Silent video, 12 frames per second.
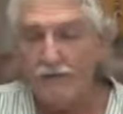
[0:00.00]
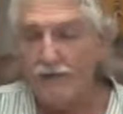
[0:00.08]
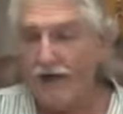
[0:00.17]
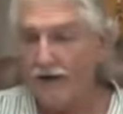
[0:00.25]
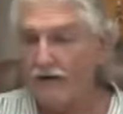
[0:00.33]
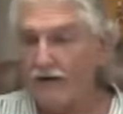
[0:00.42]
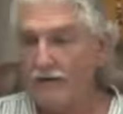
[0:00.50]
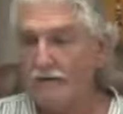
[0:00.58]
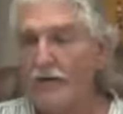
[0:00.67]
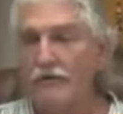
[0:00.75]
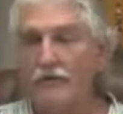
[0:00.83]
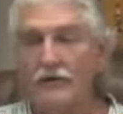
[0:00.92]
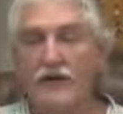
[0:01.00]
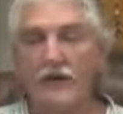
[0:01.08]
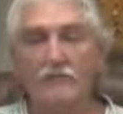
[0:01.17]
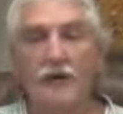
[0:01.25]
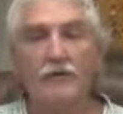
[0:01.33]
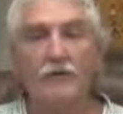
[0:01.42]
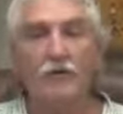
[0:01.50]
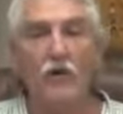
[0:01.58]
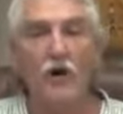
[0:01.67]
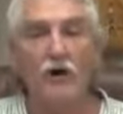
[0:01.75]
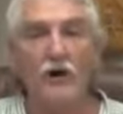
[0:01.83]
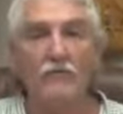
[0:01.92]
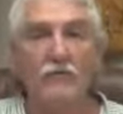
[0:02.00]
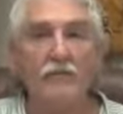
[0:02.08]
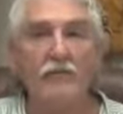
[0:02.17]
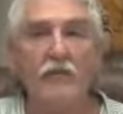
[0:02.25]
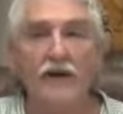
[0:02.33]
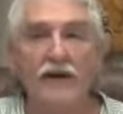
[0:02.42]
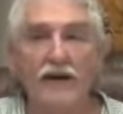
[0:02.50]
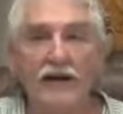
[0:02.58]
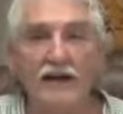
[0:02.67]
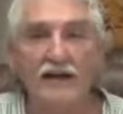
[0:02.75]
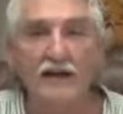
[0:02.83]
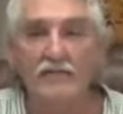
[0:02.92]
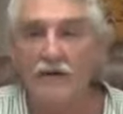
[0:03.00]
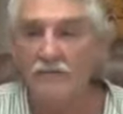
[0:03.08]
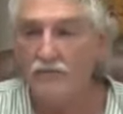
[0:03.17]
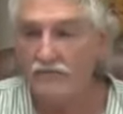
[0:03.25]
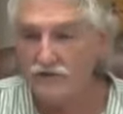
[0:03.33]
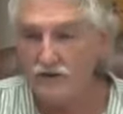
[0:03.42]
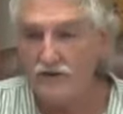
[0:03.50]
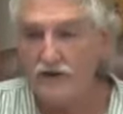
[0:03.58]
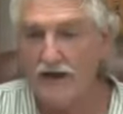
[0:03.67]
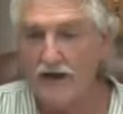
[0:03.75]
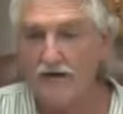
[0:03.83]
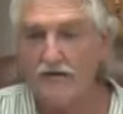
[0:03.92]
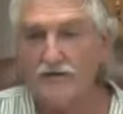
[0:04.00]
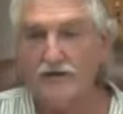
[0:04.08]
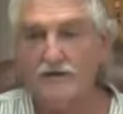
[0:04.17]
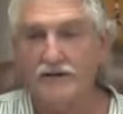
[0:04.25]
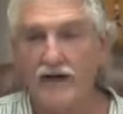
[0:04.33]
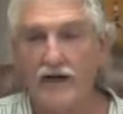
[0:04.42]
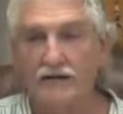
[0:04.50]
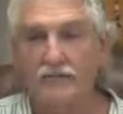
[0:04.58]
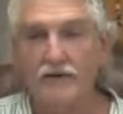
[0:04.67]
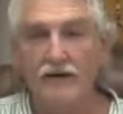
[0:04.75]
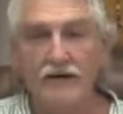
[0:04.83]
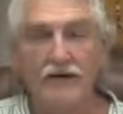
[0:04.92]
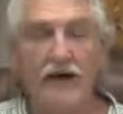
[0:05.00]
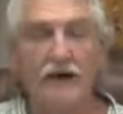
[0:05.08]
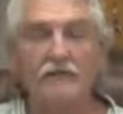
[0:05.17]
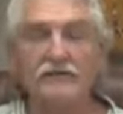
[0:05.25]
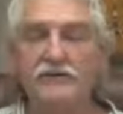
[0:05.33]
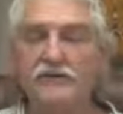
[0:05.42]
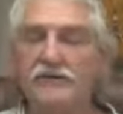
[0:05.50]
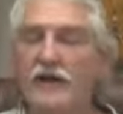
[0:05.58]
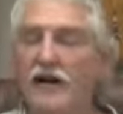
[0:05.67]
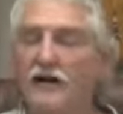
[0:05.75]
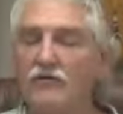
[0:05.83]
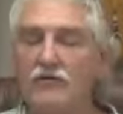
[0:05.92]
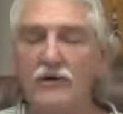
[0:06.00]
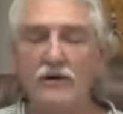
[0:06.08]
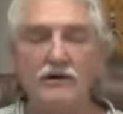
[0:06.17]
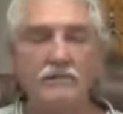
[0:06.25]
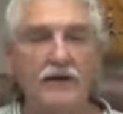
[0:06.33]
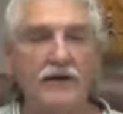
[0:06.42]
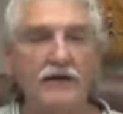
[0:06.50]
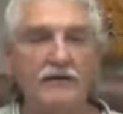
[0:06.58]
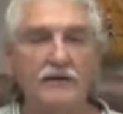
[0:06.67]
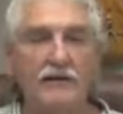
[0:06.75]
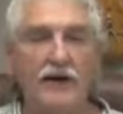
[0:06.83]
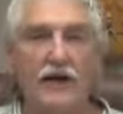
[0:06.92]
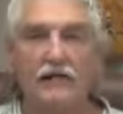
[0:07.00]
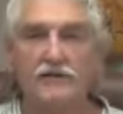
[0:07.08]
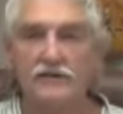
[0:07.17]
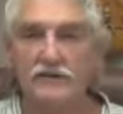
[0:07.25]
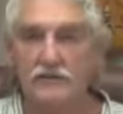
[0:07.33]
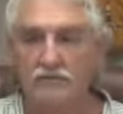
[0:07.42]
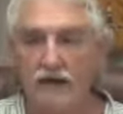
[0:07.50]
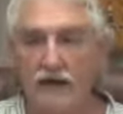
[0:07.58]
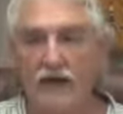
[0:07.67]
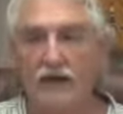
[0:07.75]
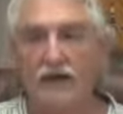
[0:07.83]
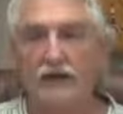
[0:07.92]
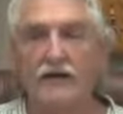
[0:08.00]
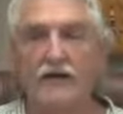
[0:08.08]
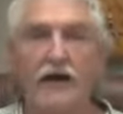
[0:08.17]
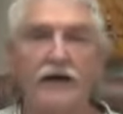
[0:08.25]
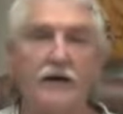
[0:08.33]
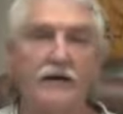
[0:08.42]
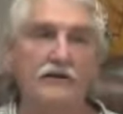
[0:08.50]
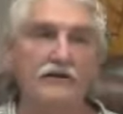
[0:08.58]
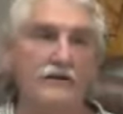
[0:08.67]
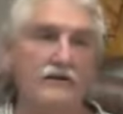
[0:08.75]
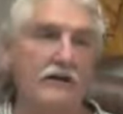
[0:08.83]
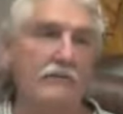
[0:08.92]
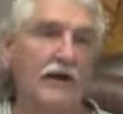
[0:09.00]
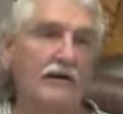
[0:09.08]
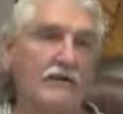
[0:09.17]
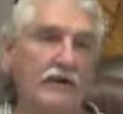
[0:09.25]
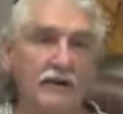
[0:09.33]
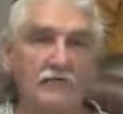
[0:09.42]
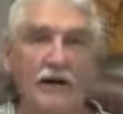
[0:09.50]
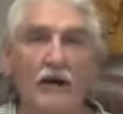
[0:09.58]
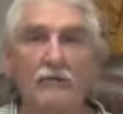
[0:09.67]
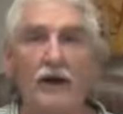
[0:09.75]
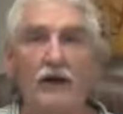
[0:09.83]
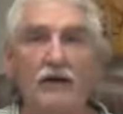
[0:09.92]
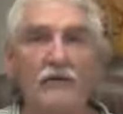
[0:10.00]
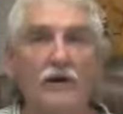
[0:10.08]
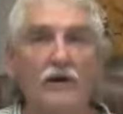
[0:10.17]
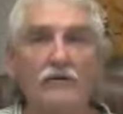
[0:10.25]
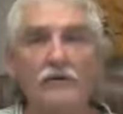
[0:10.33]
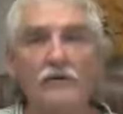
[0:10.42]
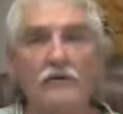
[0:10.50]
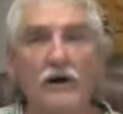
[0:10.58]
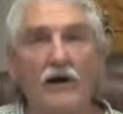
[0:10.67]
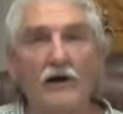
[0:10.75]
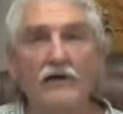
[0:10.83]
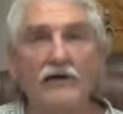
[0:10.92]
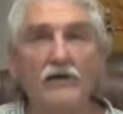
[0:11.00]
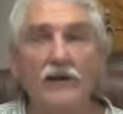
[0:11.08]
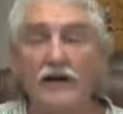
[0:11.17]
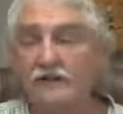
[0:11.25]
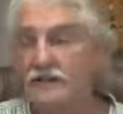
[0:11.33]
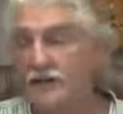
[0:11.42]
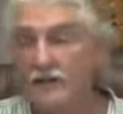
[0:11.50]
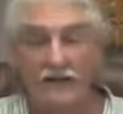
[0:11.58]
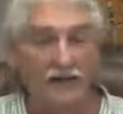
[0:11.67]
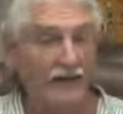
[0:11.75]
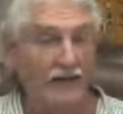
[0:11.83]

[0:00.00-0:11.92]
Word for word: that uh, people would come up and walk. I remember one lady came up to the counter one time, and I was just kind of really being in the now. And she said, "My, I got to get out of here." She said, "I'm about to leave my body." Well, who are you? And I said.